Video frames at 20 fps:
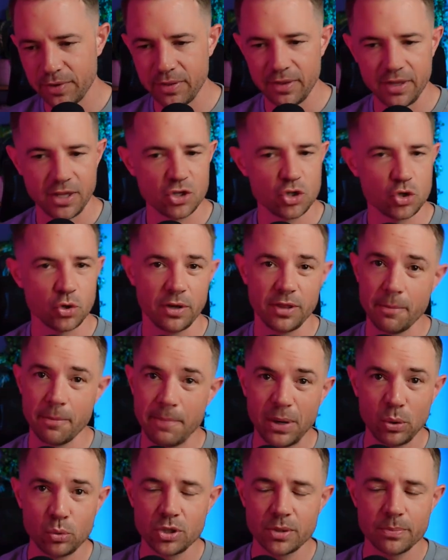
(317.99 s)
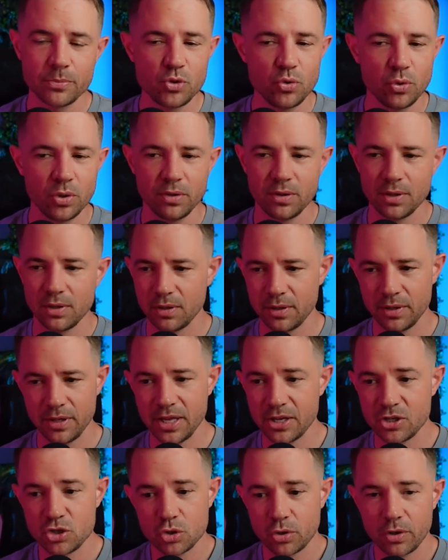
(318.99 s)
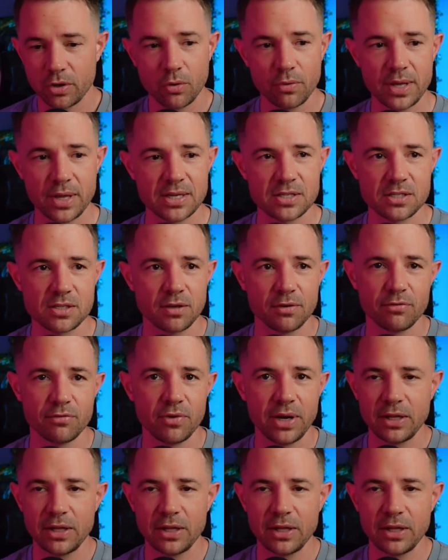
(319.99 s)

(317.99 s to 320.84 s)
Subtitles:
They enjoy the build up to it. They enjoy all that stuff, right?